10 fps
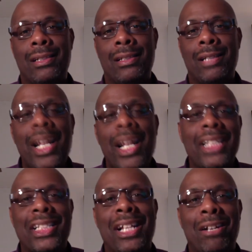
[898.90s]
How does
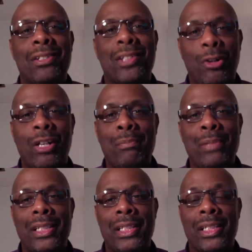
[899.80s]
that sound? 30
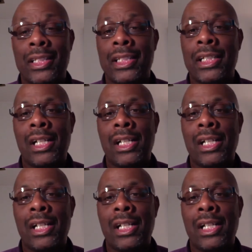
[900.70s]
businesses.